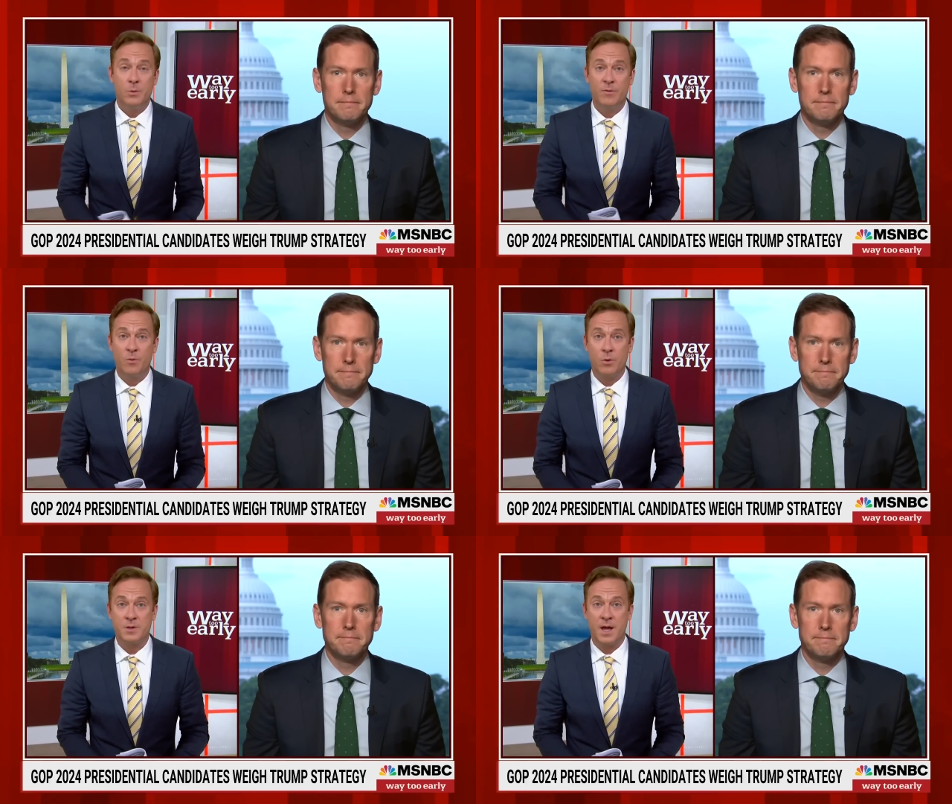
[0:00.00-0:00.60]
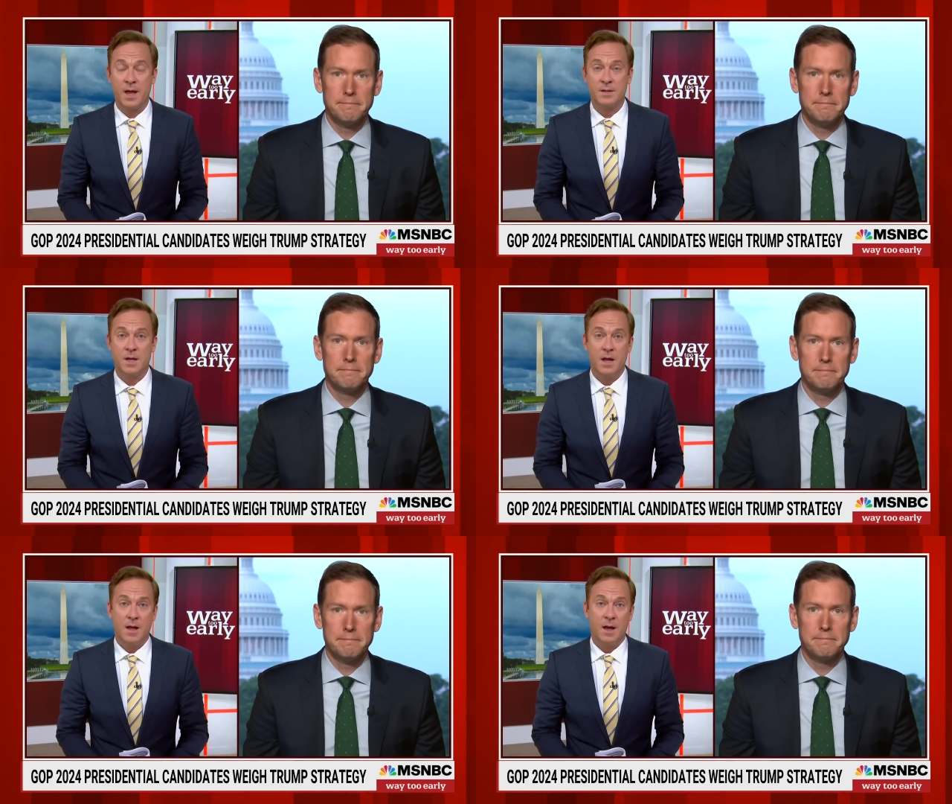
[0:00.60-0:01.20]
Speaker 1: who, of course, has
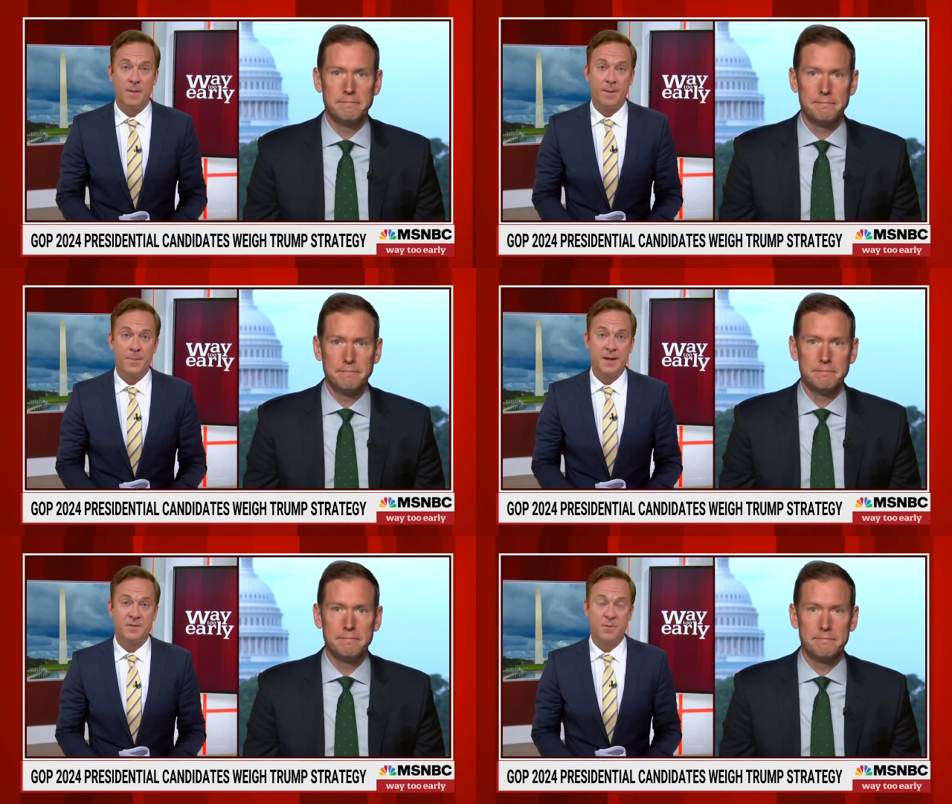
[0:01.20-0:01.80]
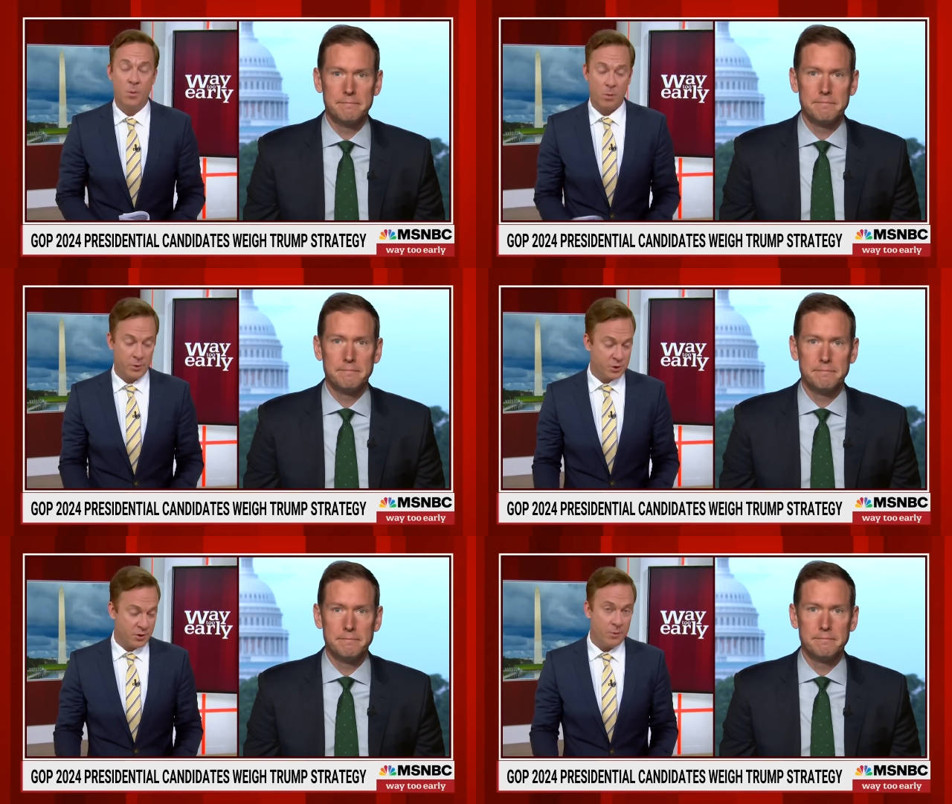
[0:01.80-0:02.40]
uh, that base support.
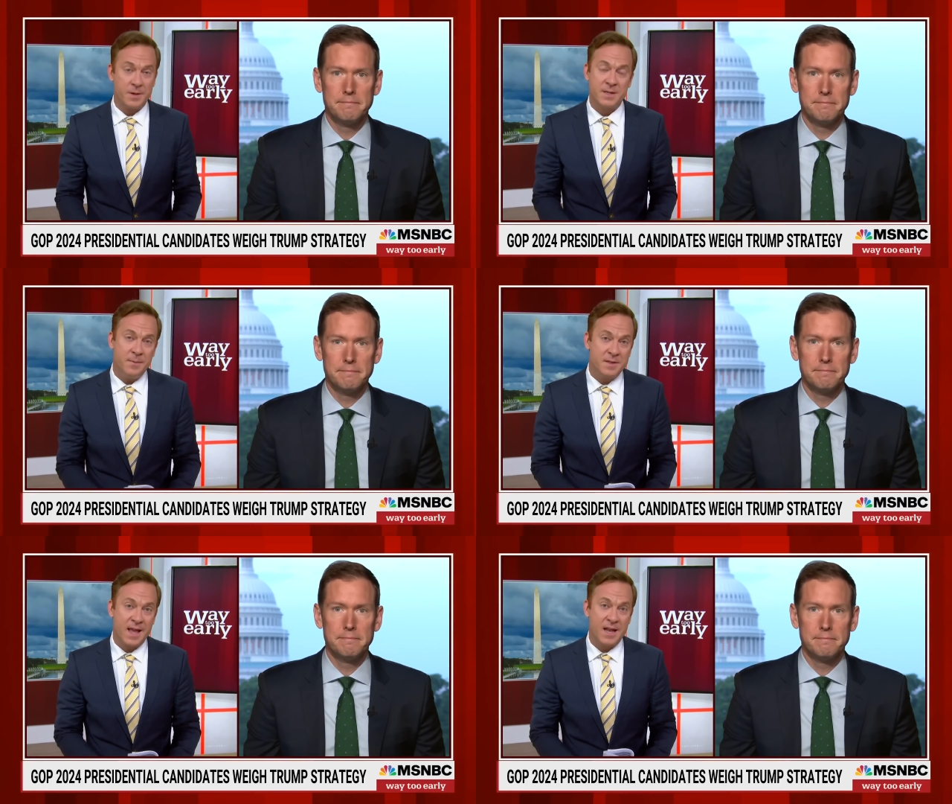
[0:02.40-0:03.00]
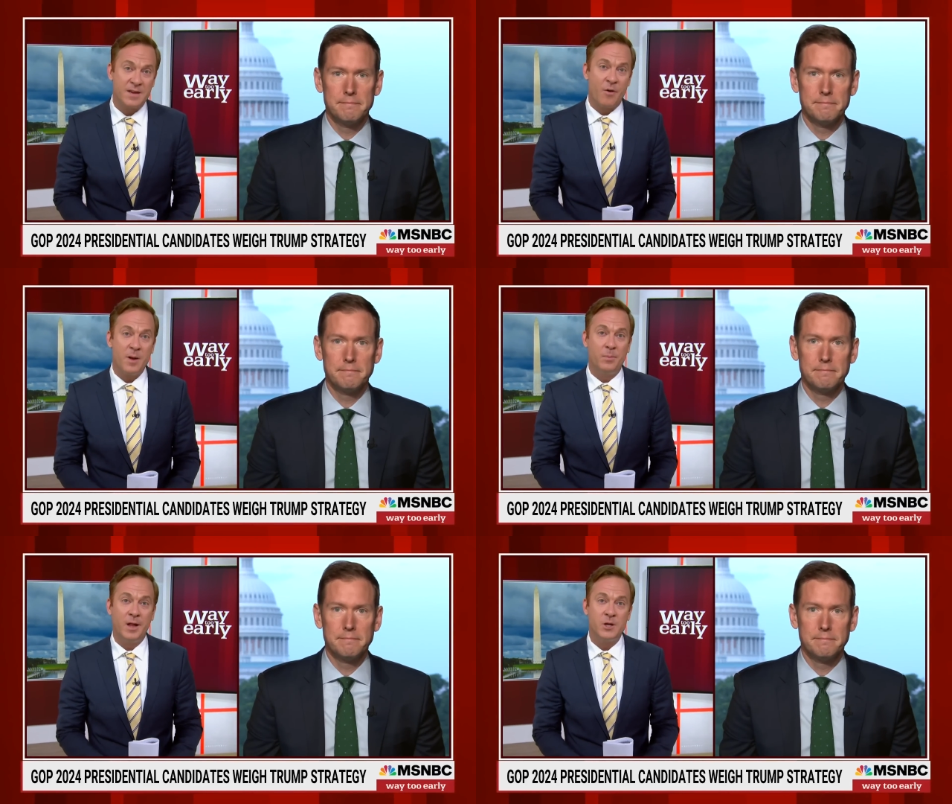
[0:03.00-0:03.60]
We should note that some of these candidates have
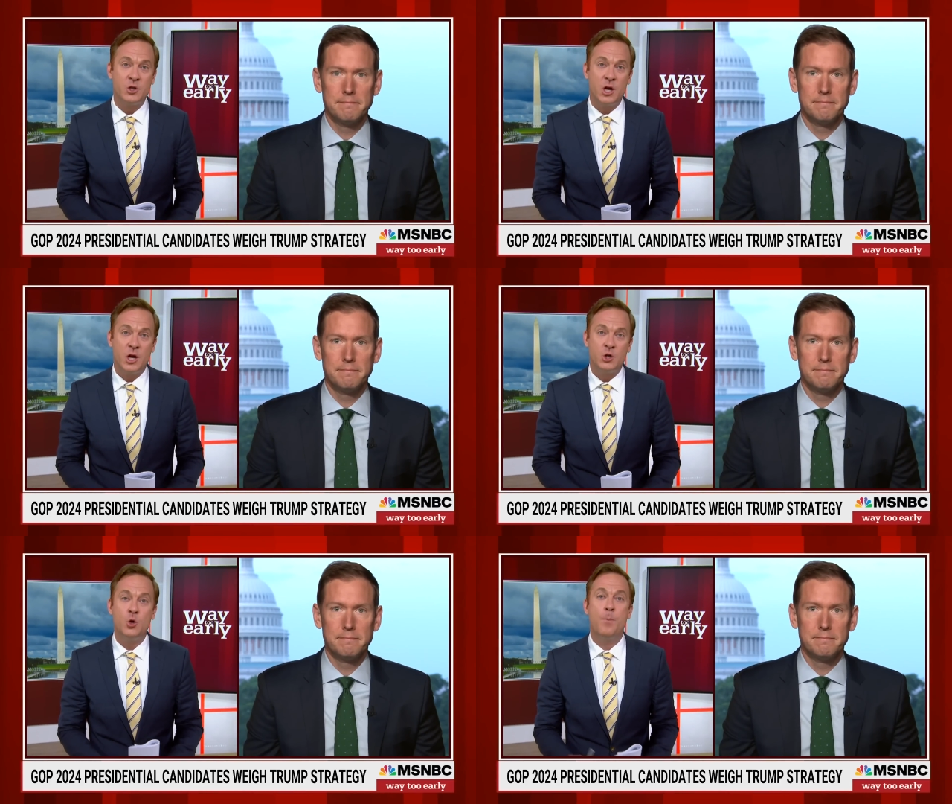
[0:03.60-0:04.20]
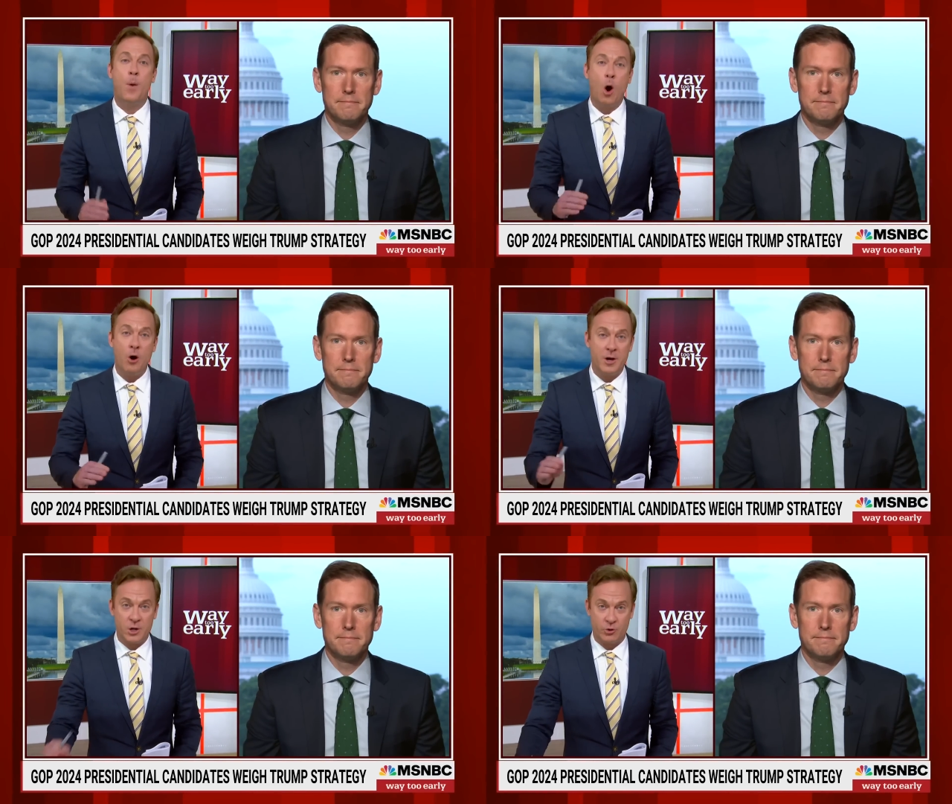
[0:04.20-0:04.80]
already pledged to
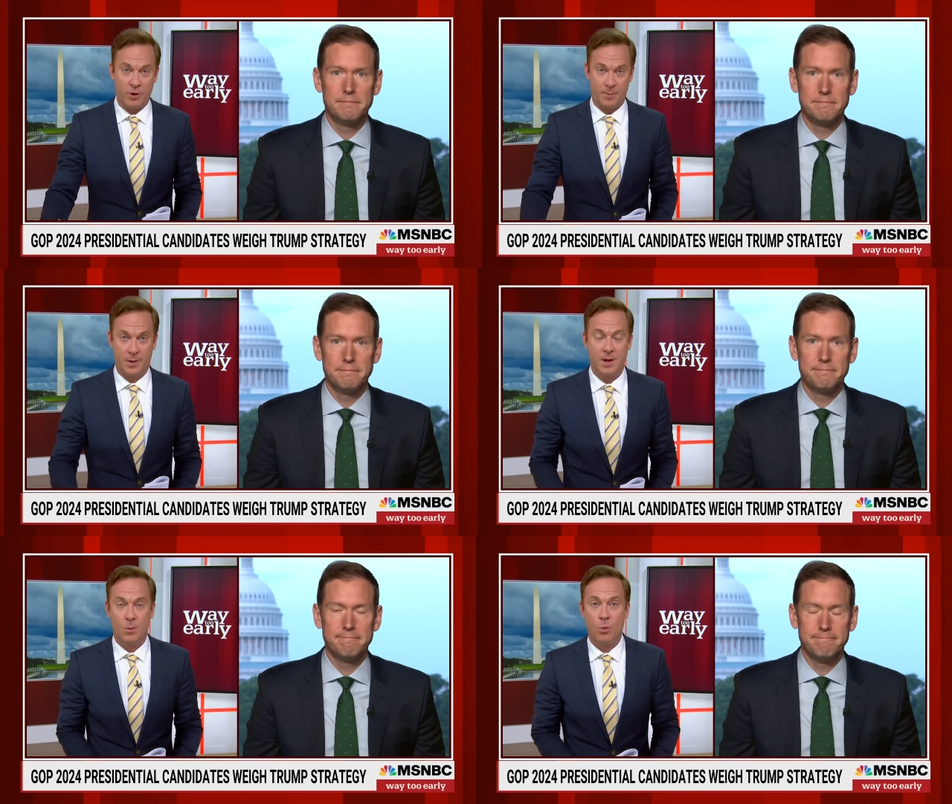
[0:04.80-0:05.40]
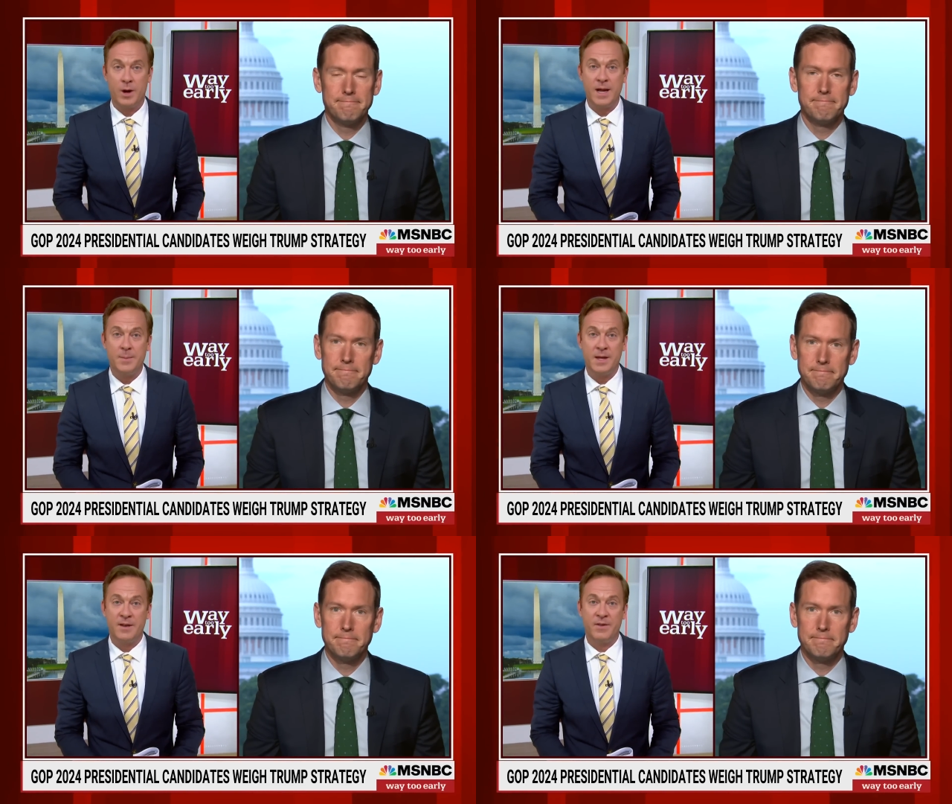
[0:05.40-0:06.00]
pardon Trump were he to
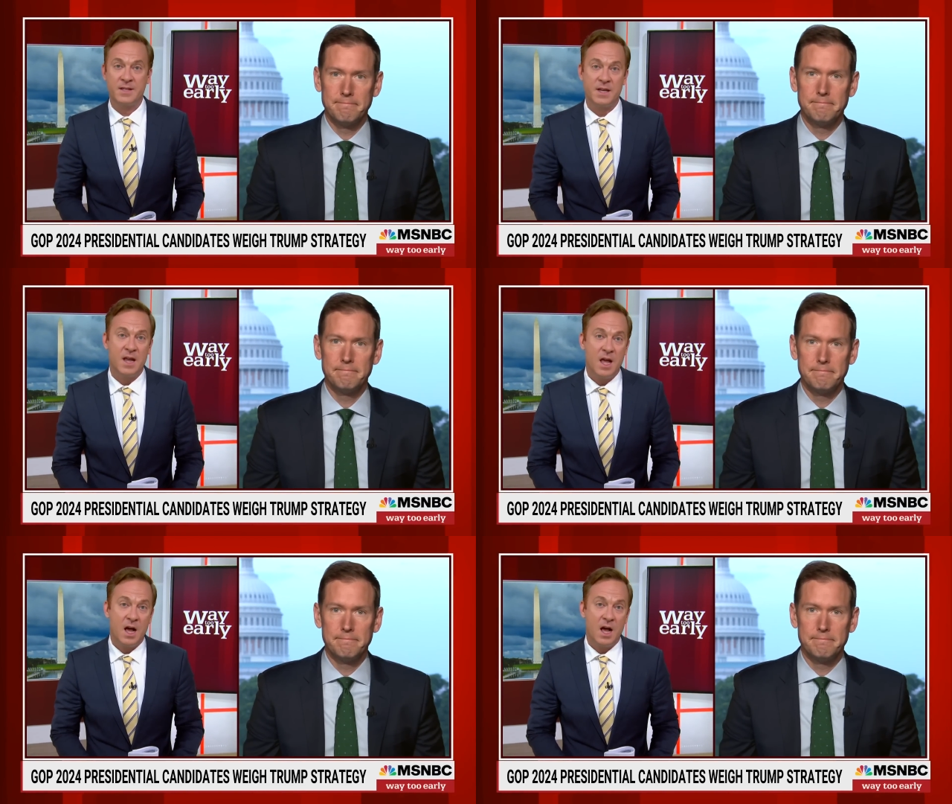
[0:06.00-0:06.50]
be convicted